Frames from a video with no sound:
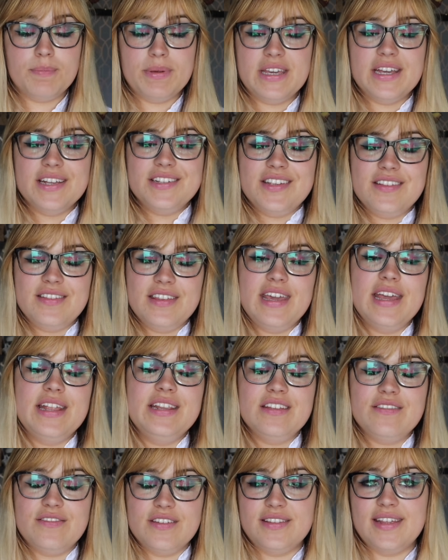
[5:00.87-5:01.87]
Because at the
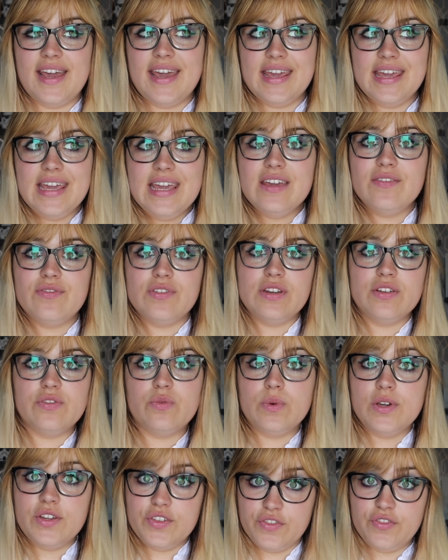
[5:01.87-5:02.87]
end of the day, even
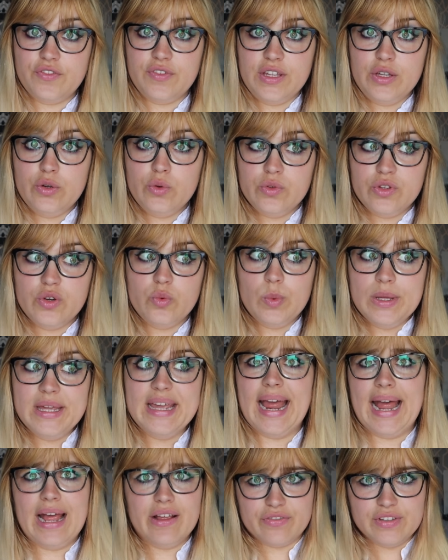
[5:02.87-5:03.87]
if we feel that we
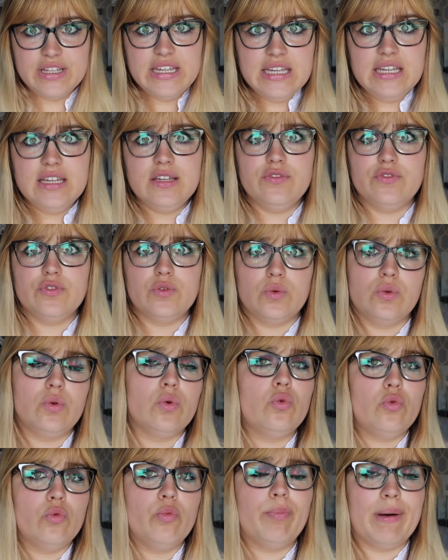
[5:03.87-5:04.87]
have
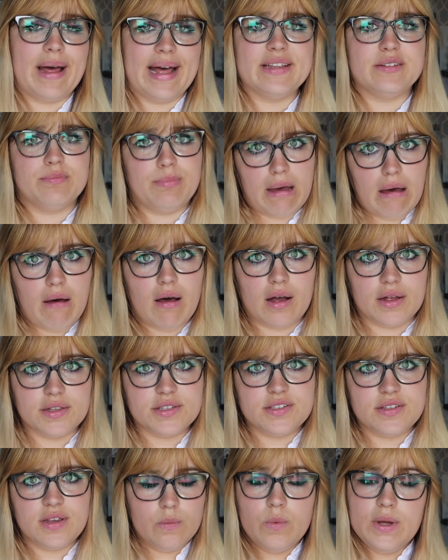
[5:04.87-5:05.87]
evil or bad
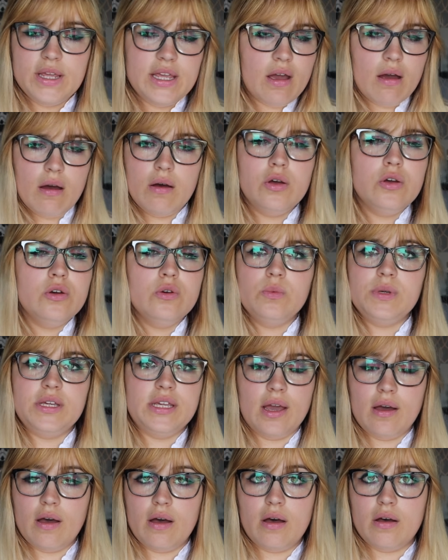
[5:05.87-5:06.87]
parts, we are who
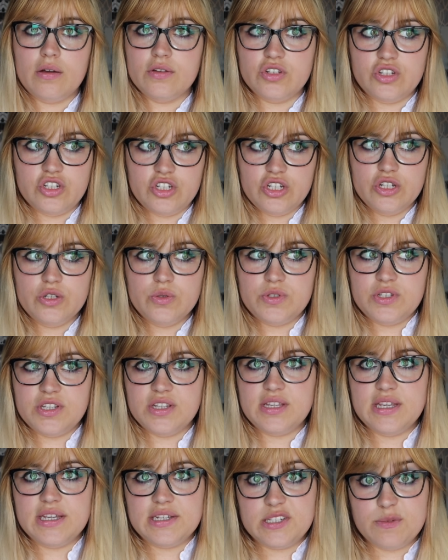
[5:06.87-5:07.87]
we are due to
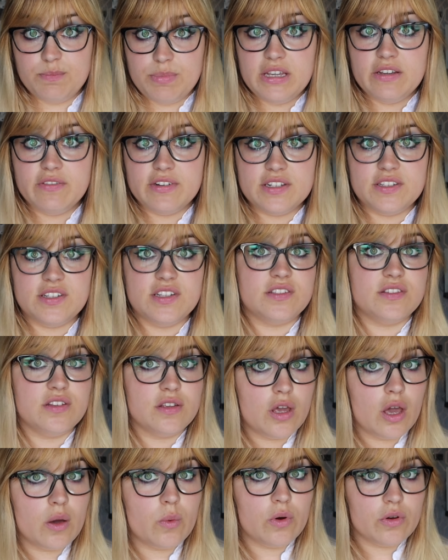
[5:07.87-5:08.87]
the experiences
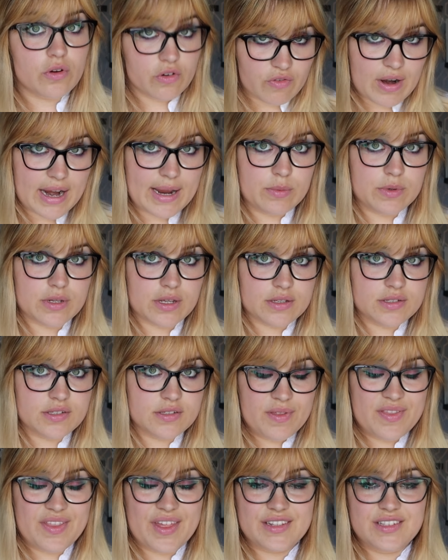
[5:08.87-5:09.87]
that go on around us.
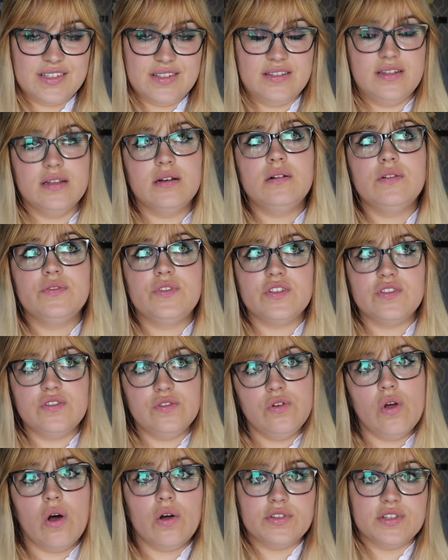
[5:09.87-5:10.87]
But that still does
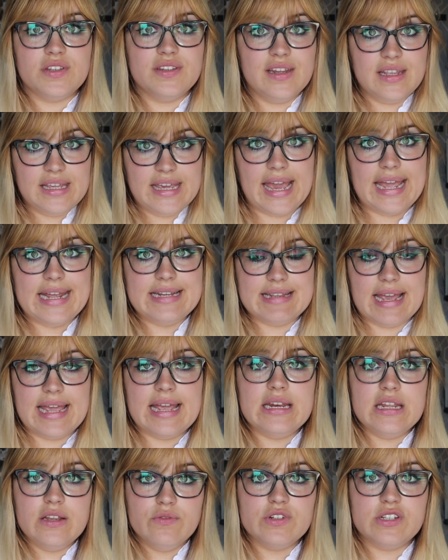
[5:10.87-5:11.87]
not negate
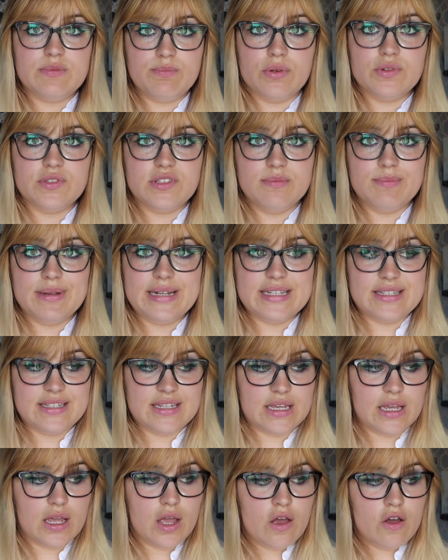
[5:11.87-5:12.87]
any
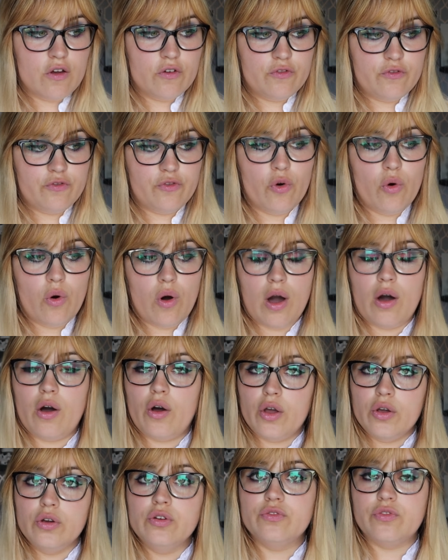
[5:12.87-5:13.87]
responsibility for our
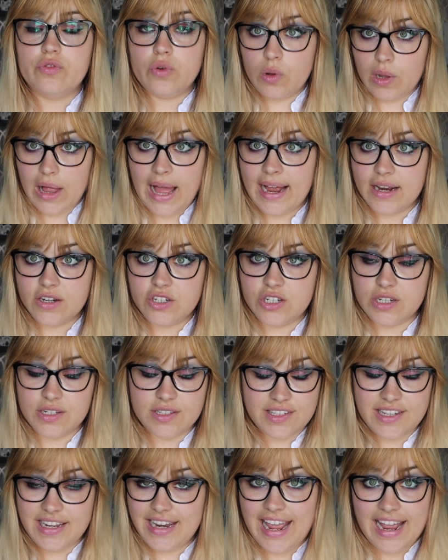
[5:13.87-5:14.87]
overall
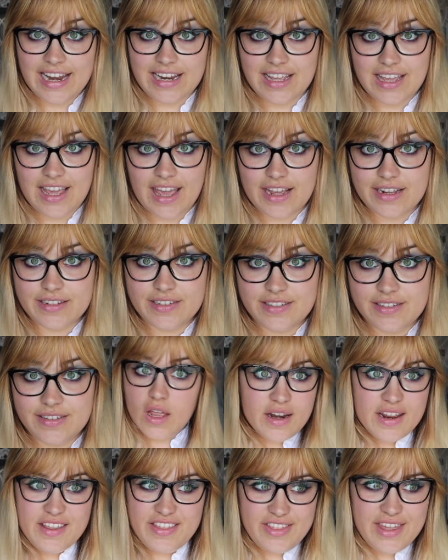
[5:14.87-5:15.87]
actions in any case.
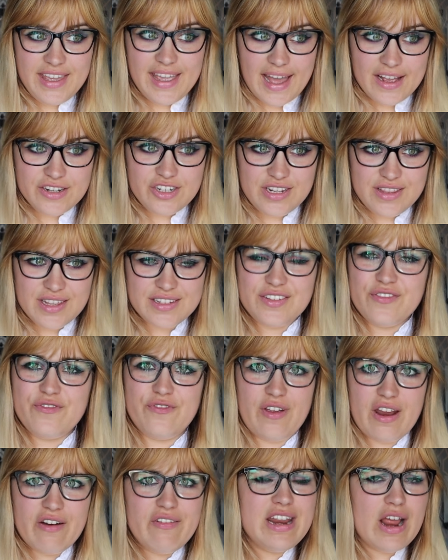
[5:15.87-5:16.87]
And I think actually that's a
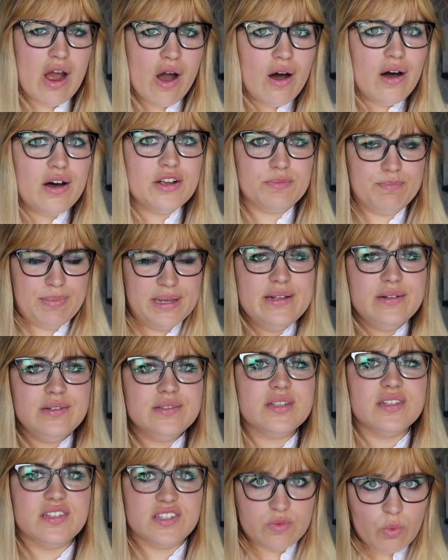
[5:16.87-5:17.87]
very hard pill
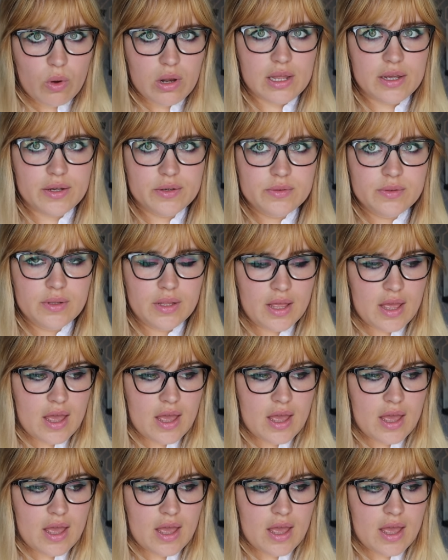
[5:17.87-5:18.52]
to swallow.